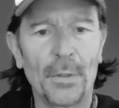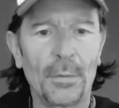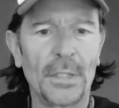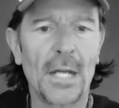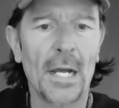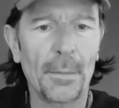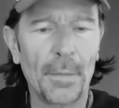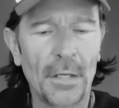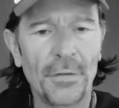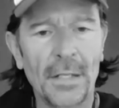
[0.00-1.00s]
We talk
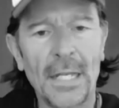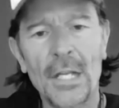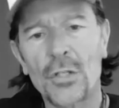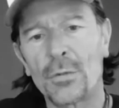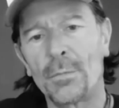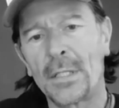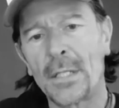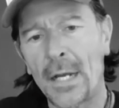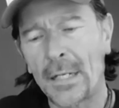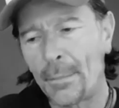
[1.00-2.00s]
about foundation, we
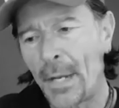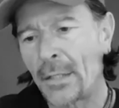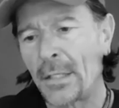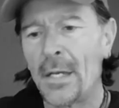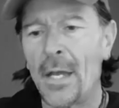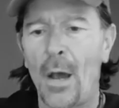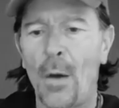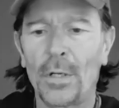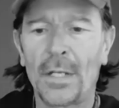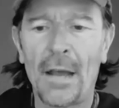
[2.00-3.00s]
talk about
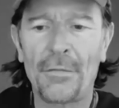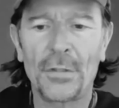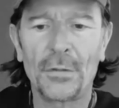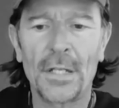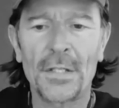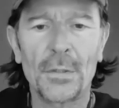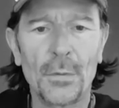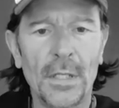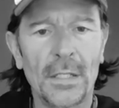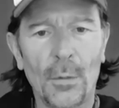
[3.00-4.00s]
what Lovetuner is
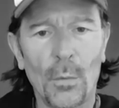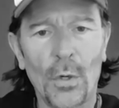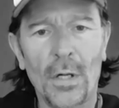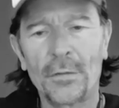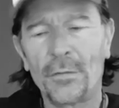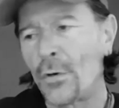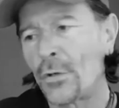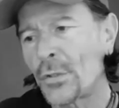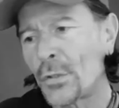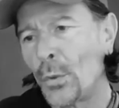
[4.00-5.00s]
doing in the world for
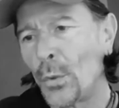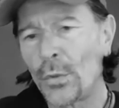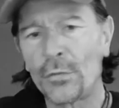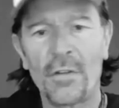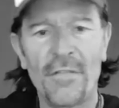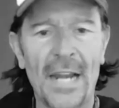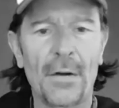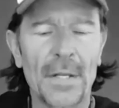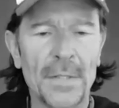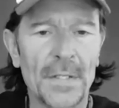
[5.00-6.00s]
schools, for
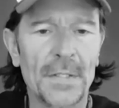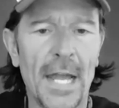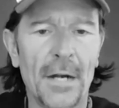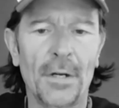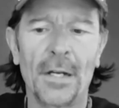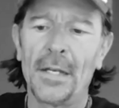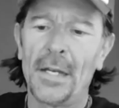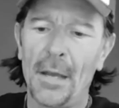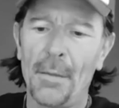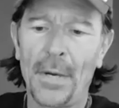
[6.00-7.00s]
veterans, etc.
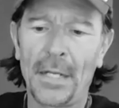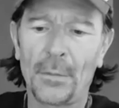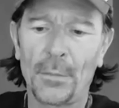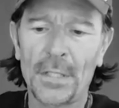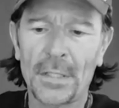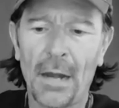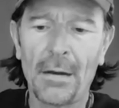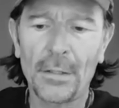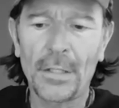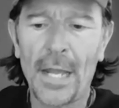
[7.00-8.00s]
But with Gary
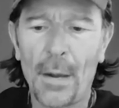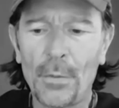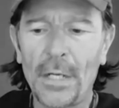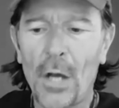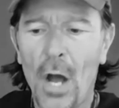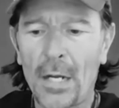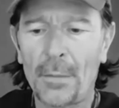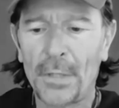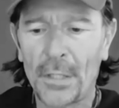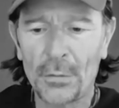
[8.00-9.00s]
today, I'm really honored
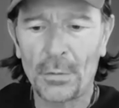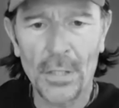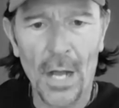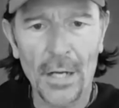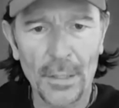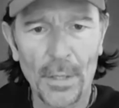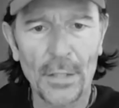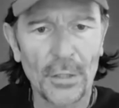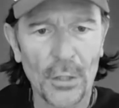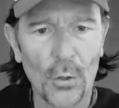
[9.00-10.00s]
because we talk about
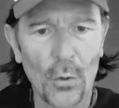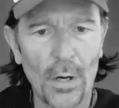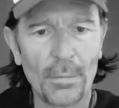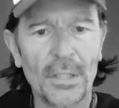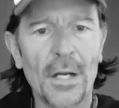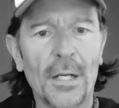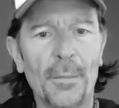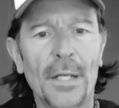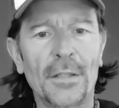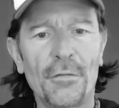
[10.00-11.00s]
the core, we talk
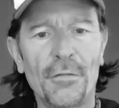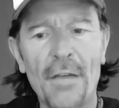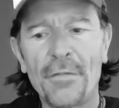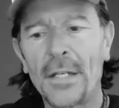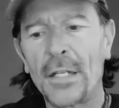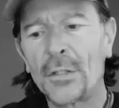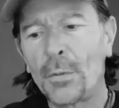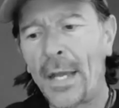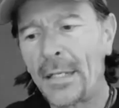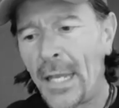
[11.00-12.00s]
about the
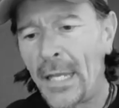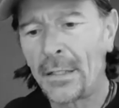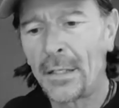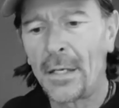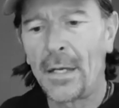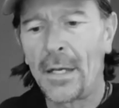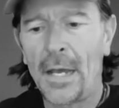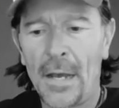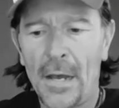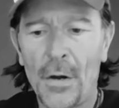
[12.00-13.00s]
528
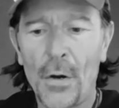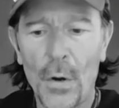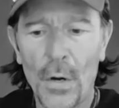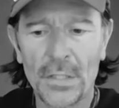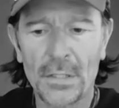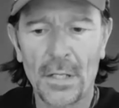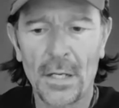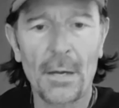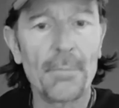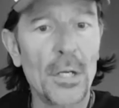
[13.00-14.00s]
hertz
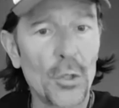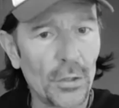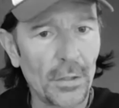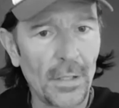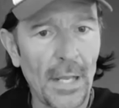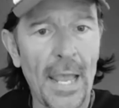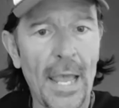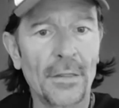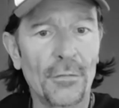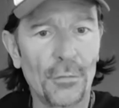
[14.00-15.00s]
mission and
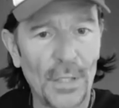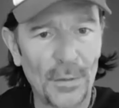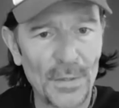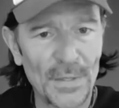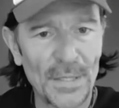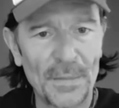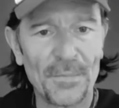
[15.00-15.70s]
the frequency.